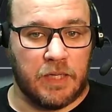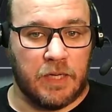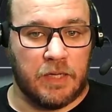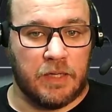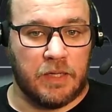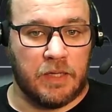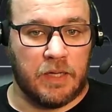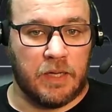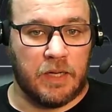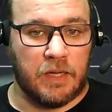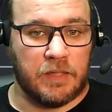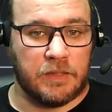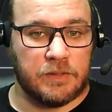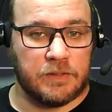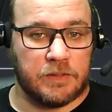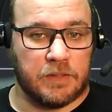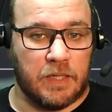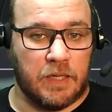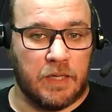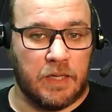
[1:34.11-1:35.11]
and
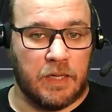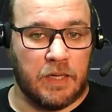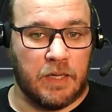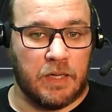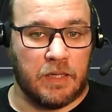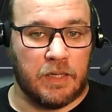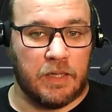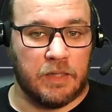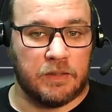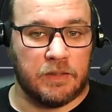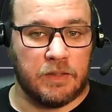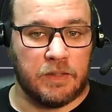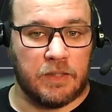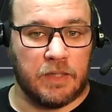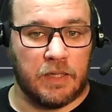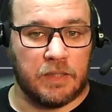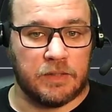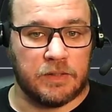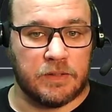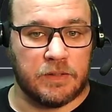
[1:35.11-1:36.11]
has a getter
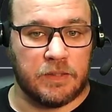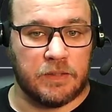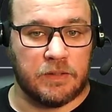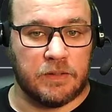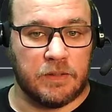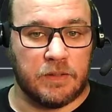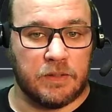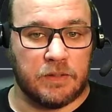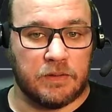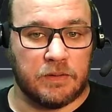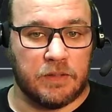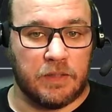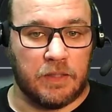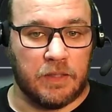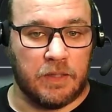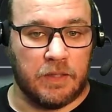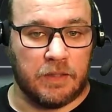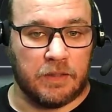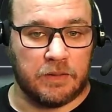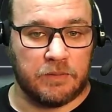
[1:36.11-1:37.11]
and setter
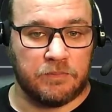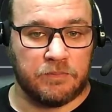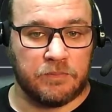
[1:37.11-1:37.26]
declared.